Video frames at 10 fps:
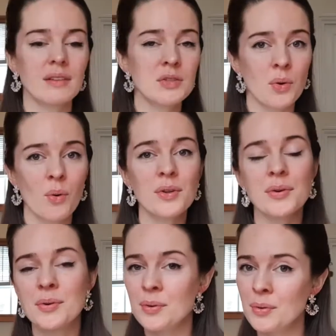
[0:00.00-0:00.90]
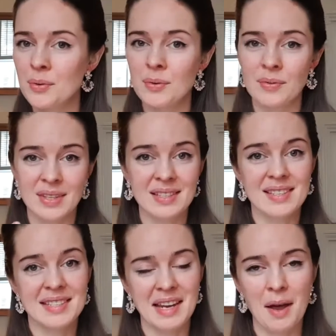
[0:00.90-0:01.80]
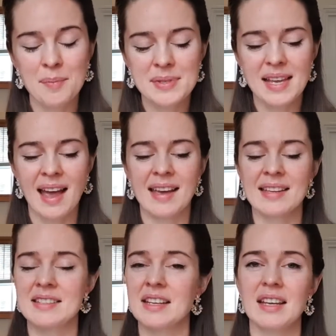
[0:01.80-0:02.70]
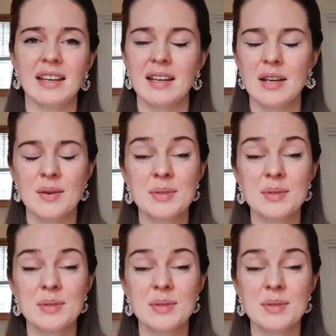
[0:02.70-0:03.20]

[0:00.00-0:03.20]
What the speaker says: talk through these steps, and it was